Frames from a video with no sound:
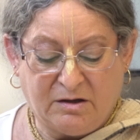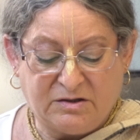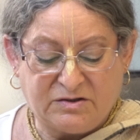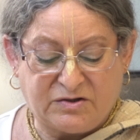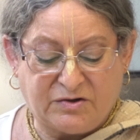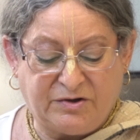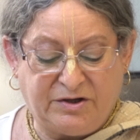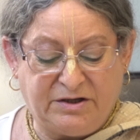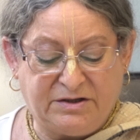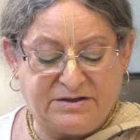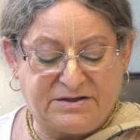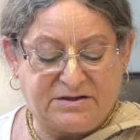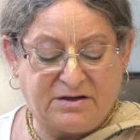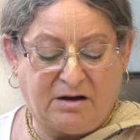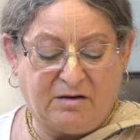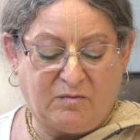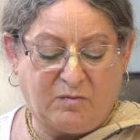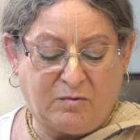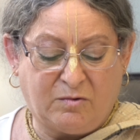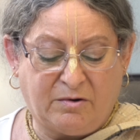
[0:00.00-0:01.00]
So he
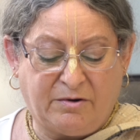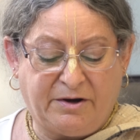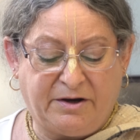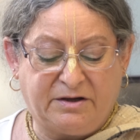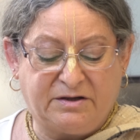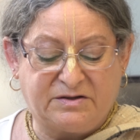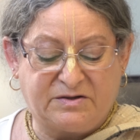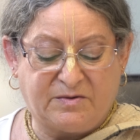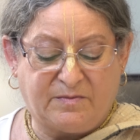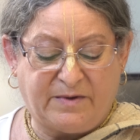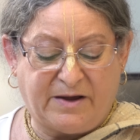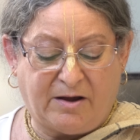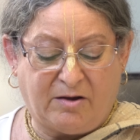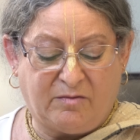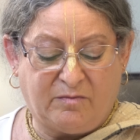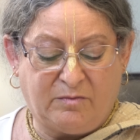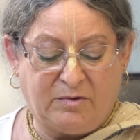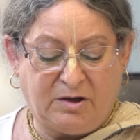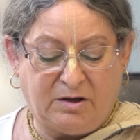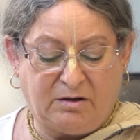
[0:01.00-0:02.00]
sent warnings
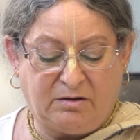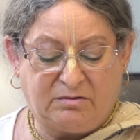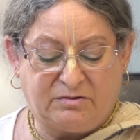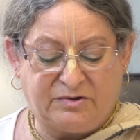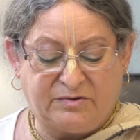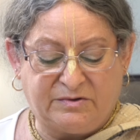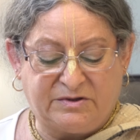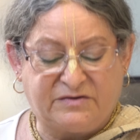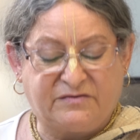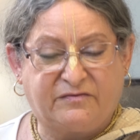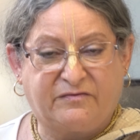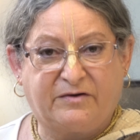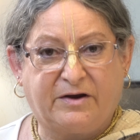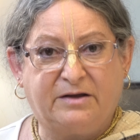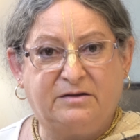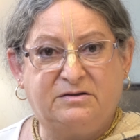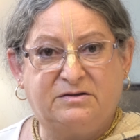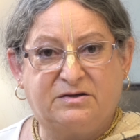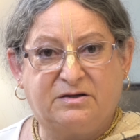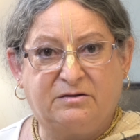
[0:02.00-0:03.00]
about me to his
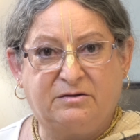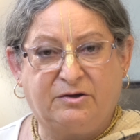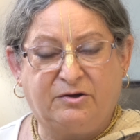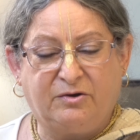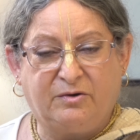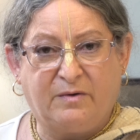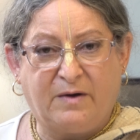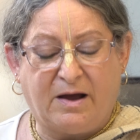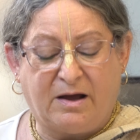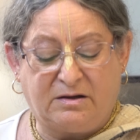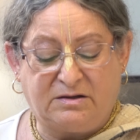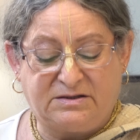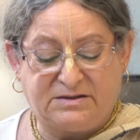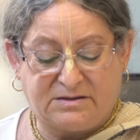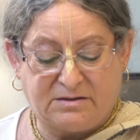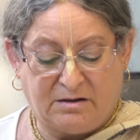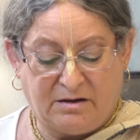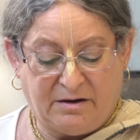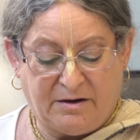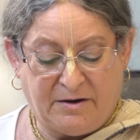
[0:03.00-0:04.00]
friends in the U.S.